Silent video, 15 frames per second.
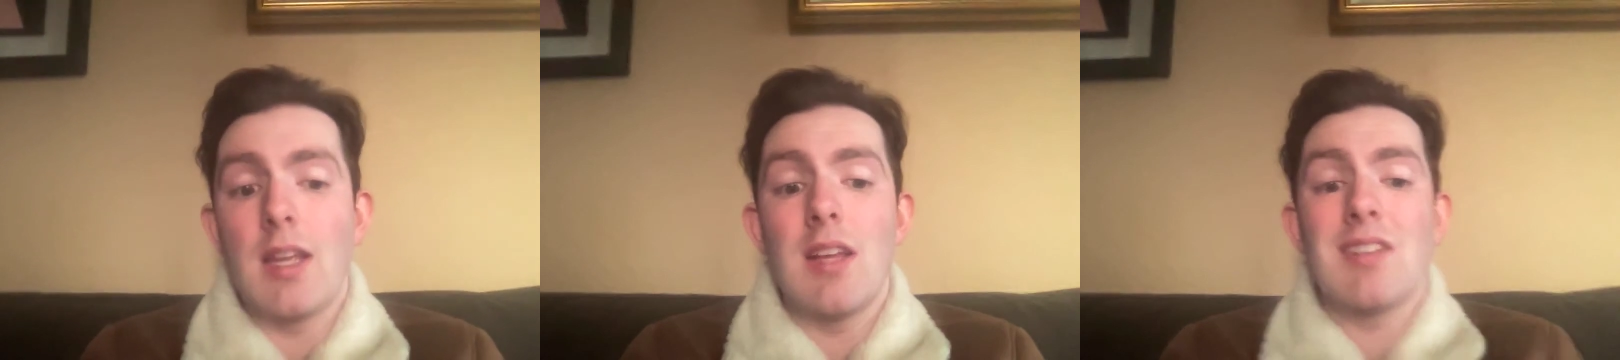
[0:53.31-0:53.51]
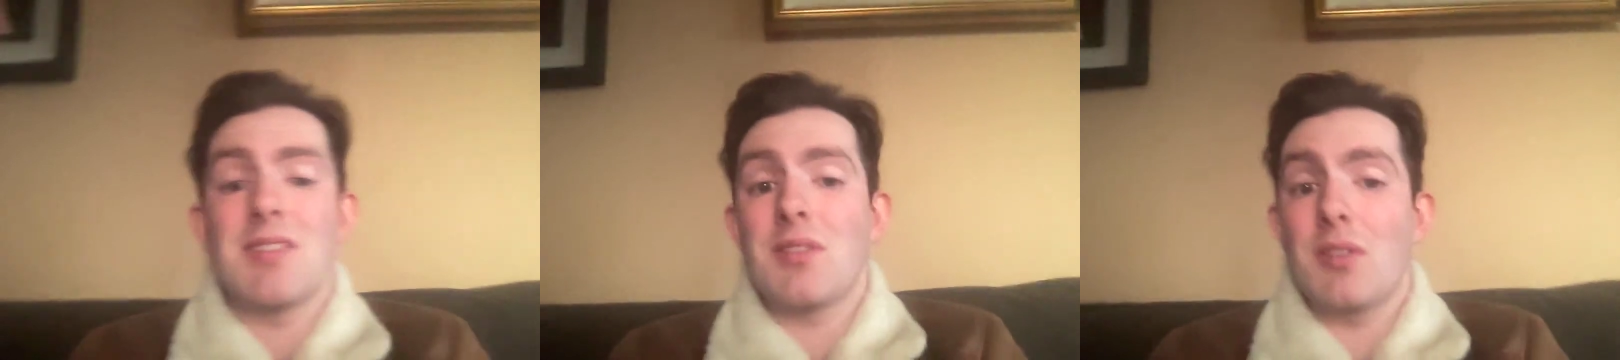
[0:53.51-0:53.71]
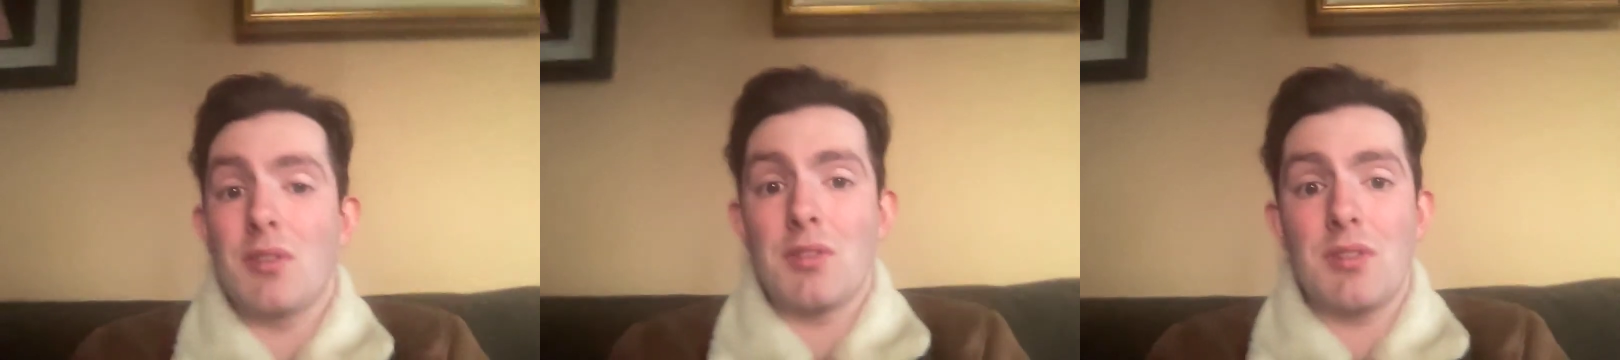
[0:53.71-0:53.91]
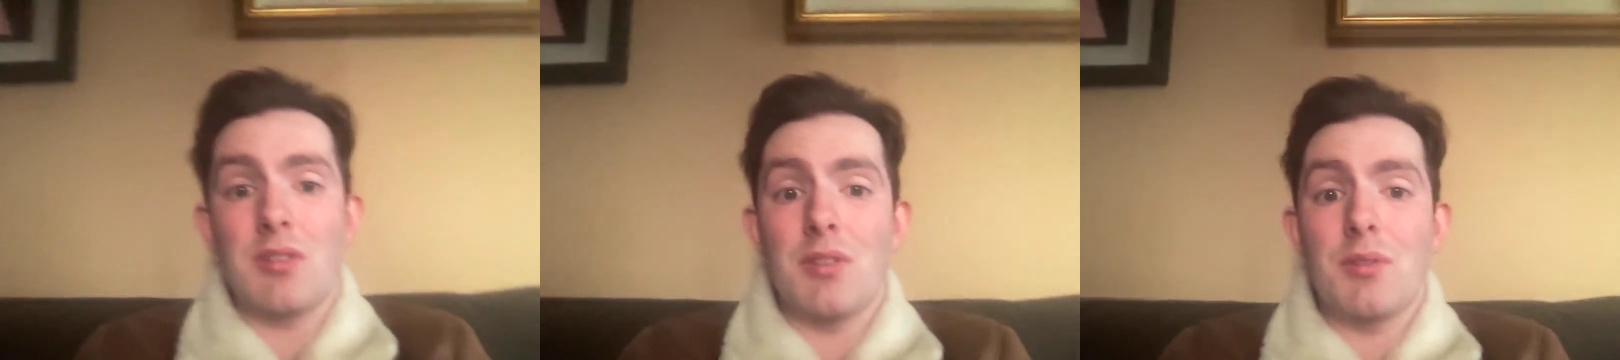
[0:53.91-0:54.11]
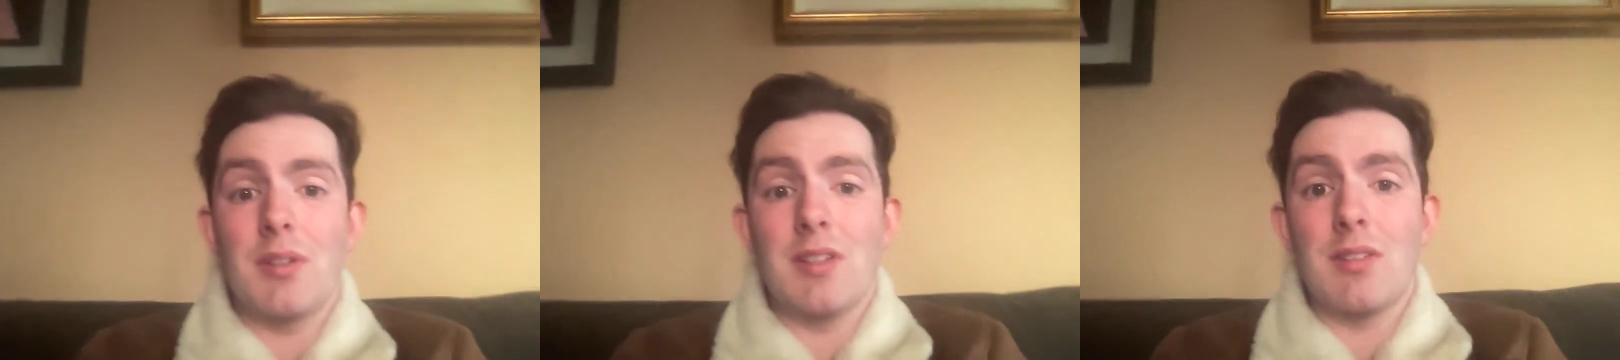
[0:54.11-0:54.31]
So those are
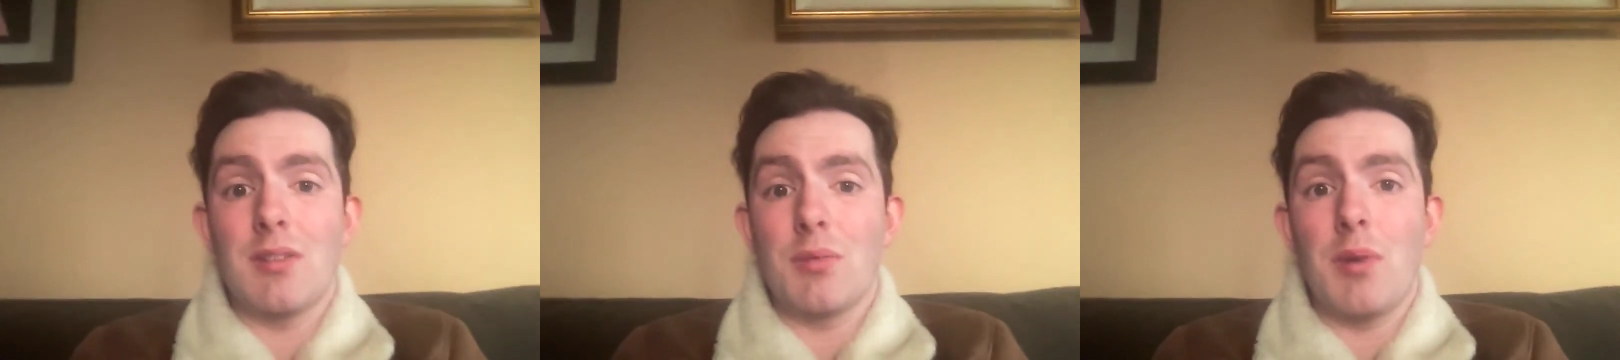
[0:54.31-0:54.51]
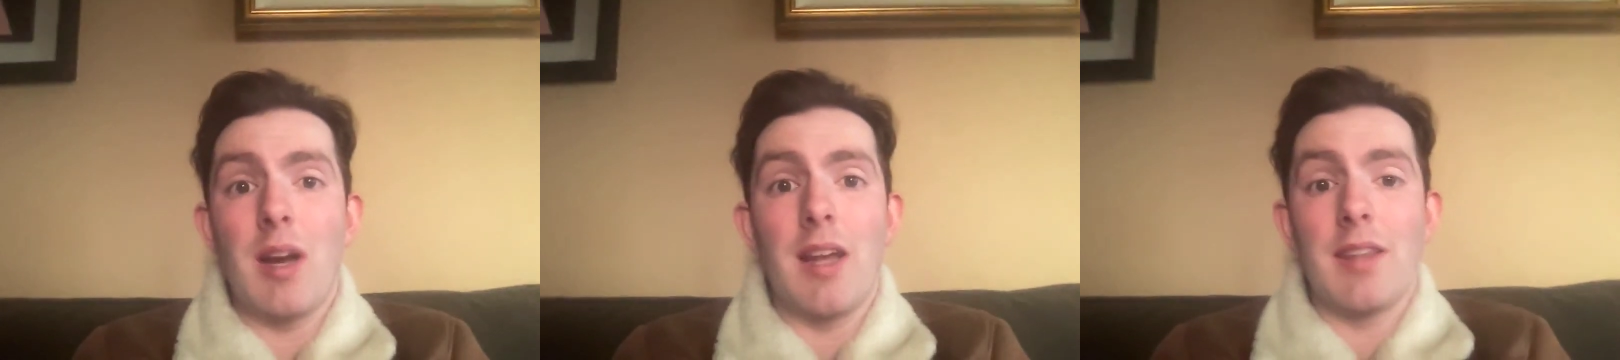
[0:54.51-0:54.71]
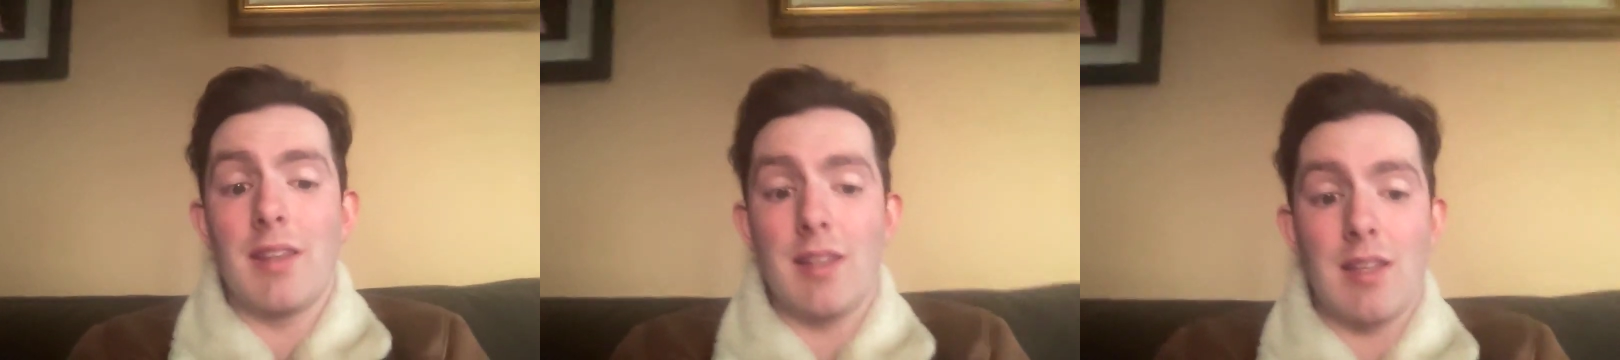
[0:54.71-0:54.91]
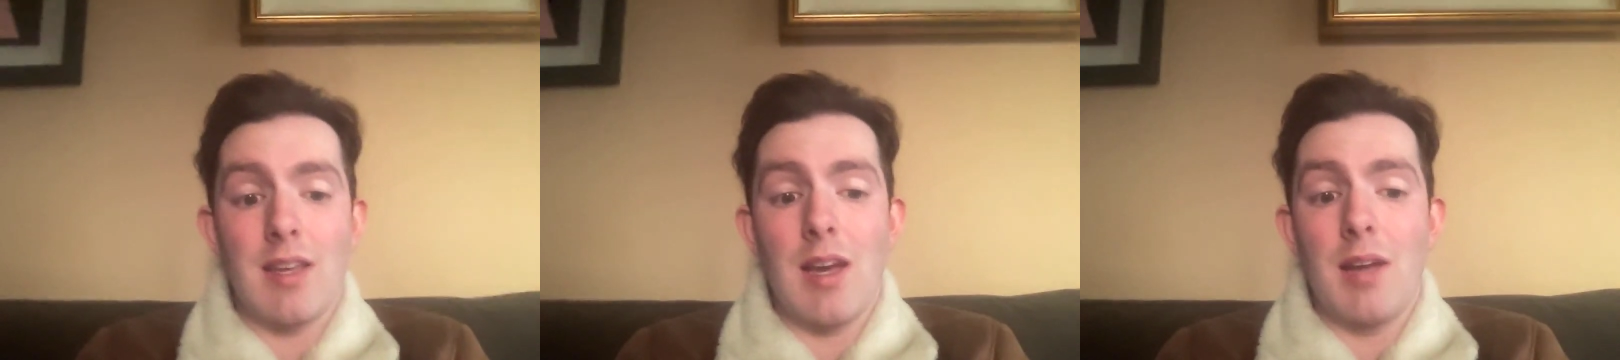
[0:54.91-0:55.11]
the reasons why I think